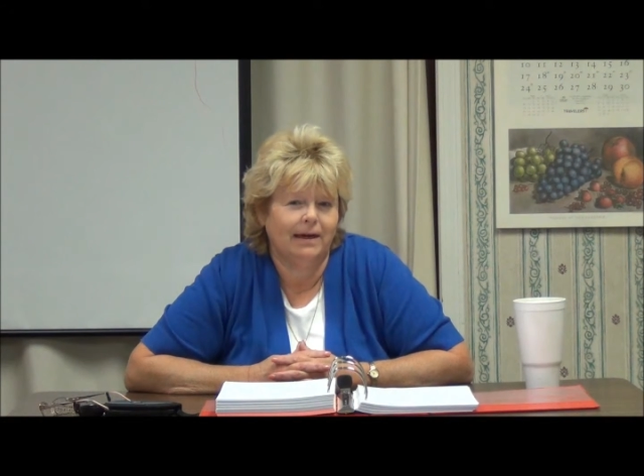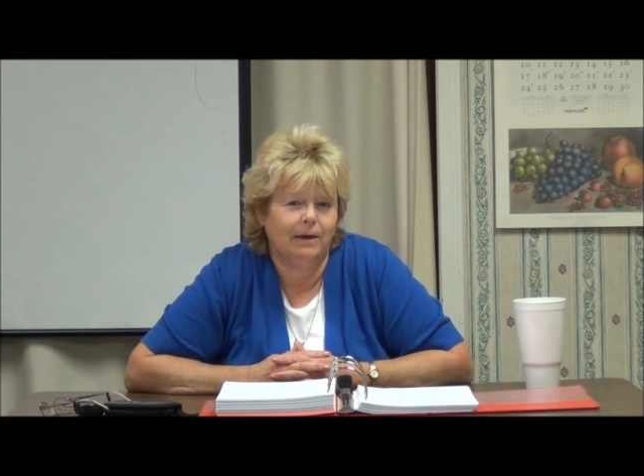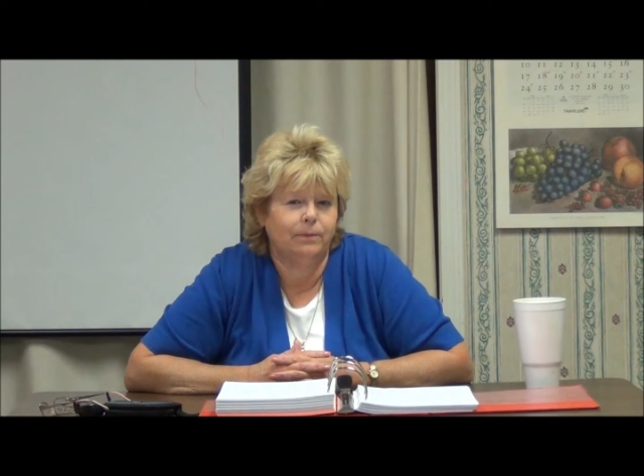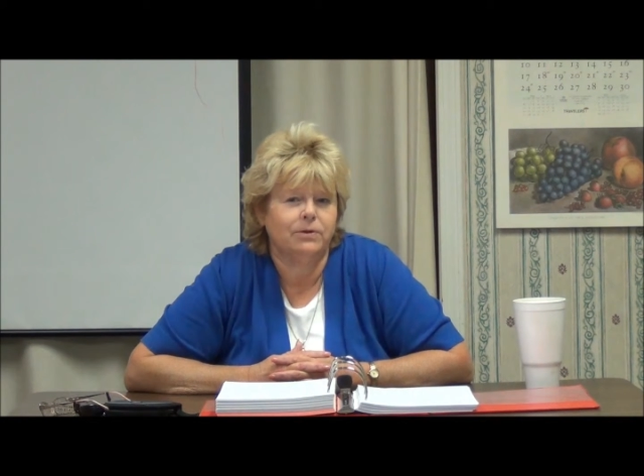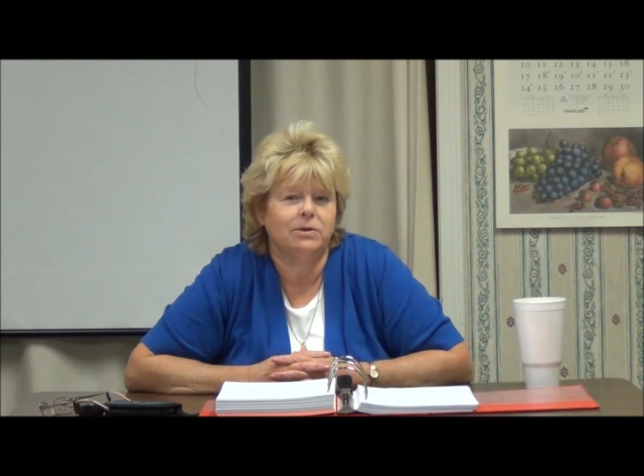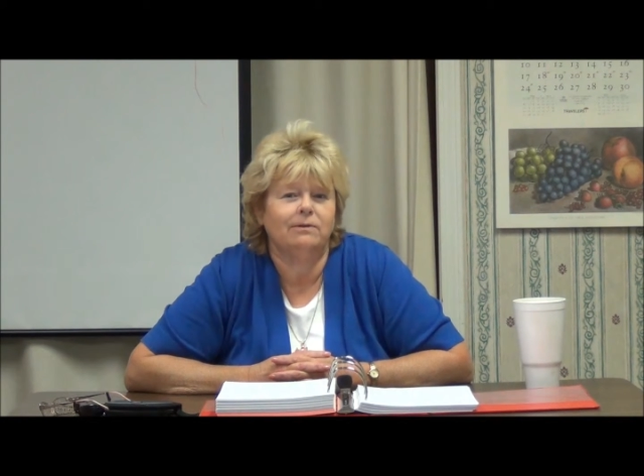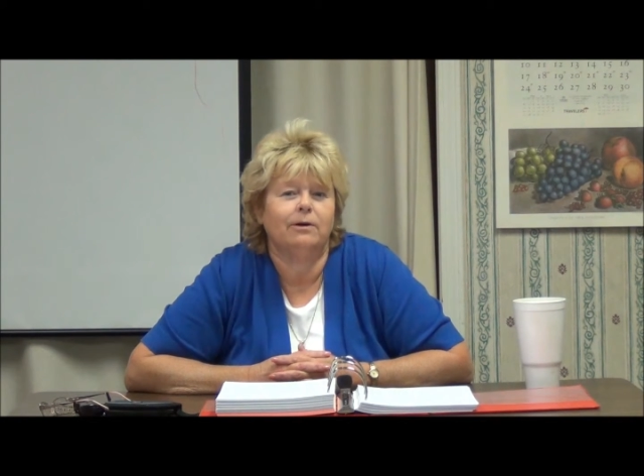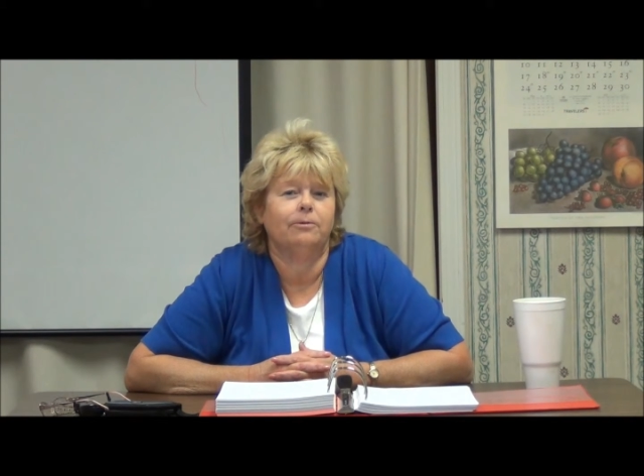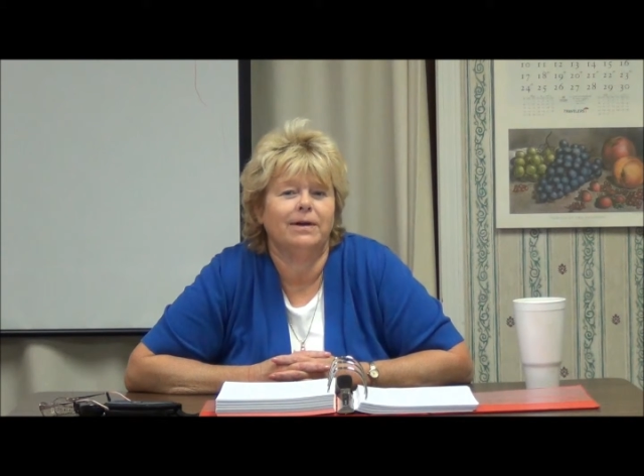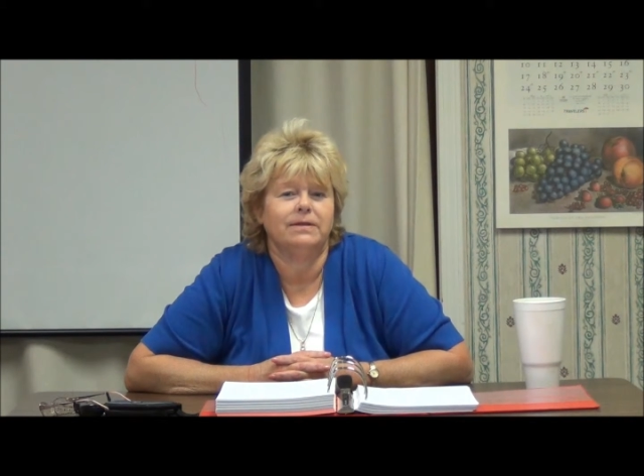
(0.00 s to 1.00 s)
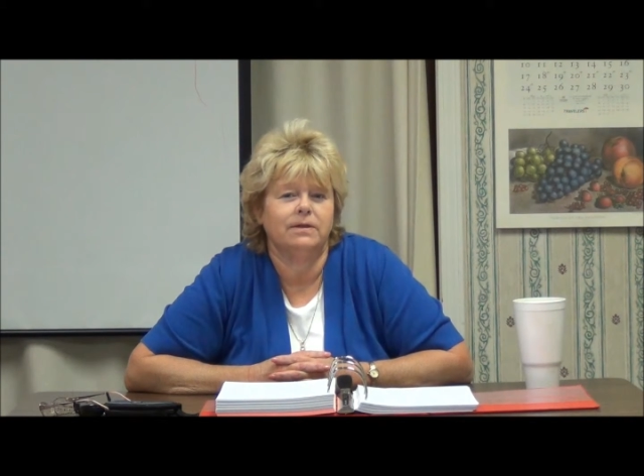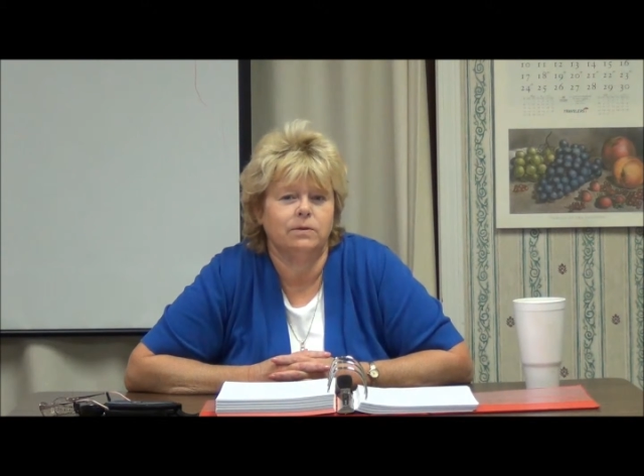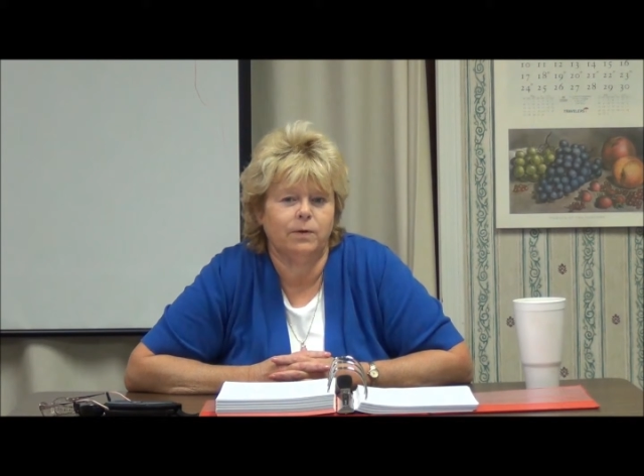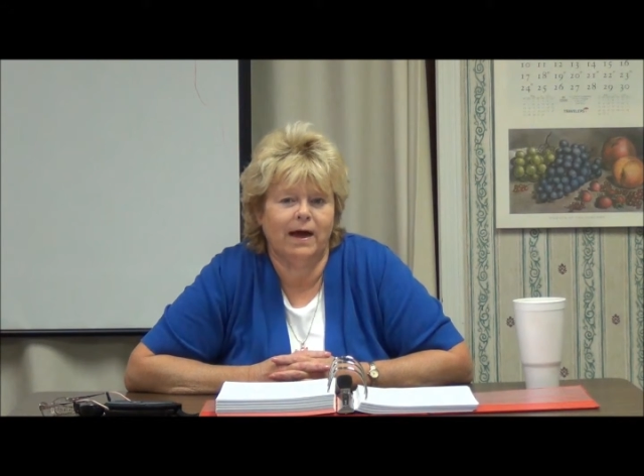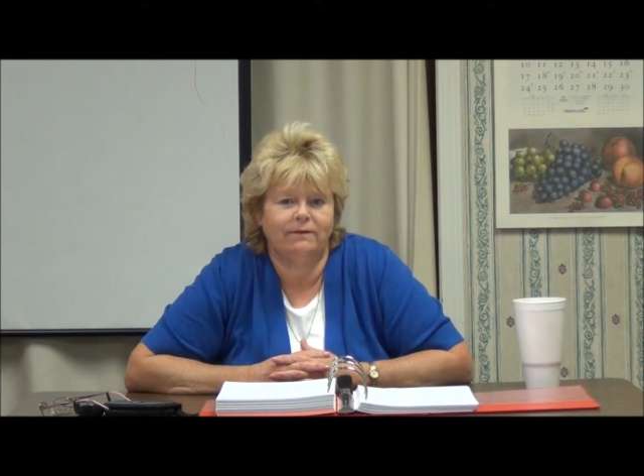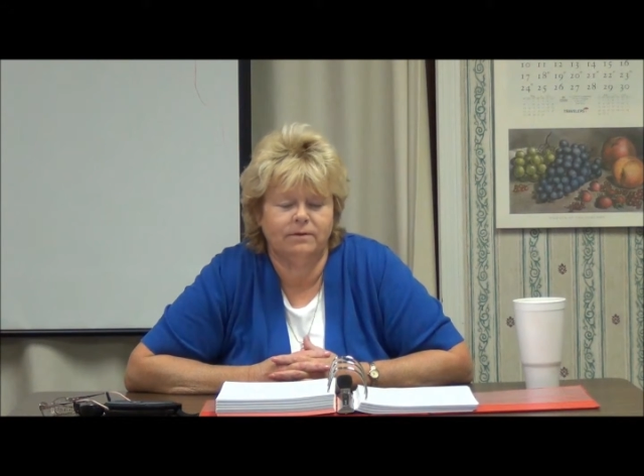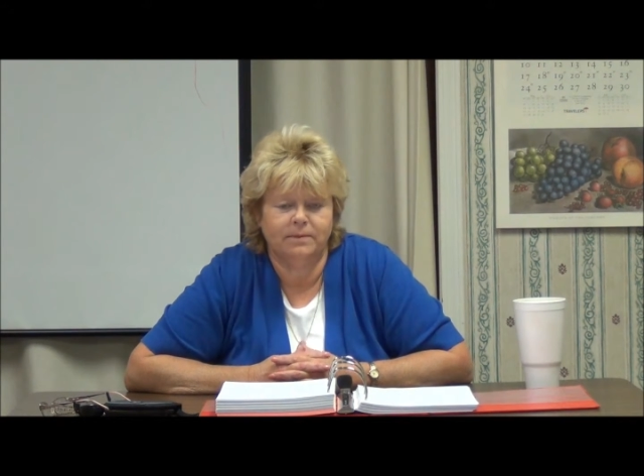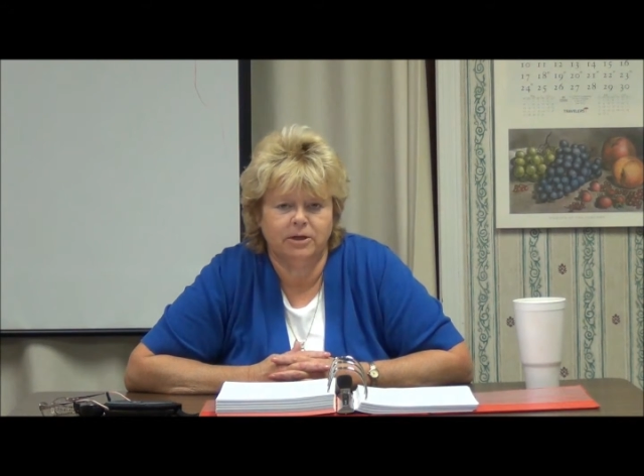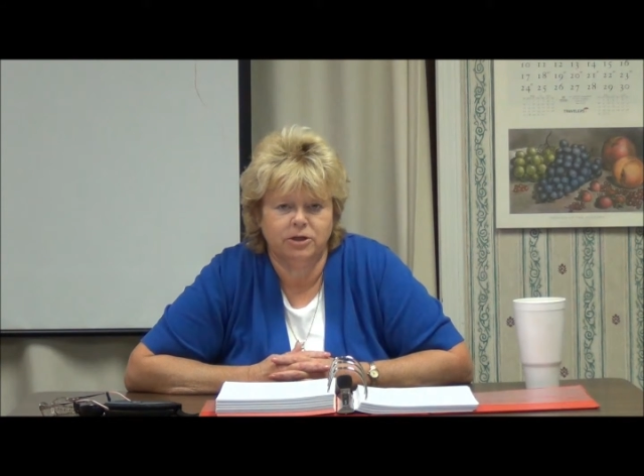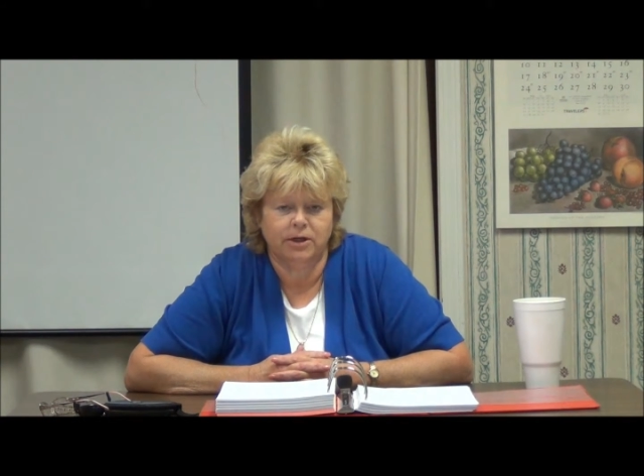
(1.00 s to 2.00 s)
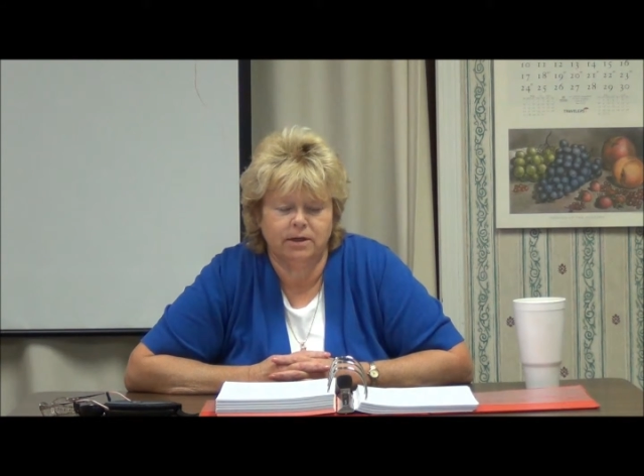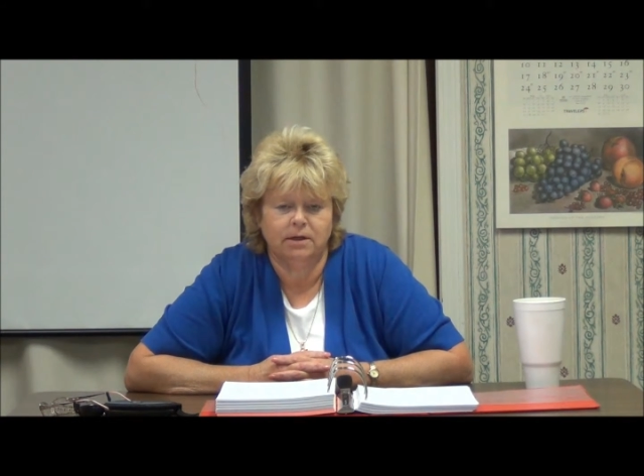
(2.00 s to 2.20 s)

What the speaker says: 80% of our residents will have dementia.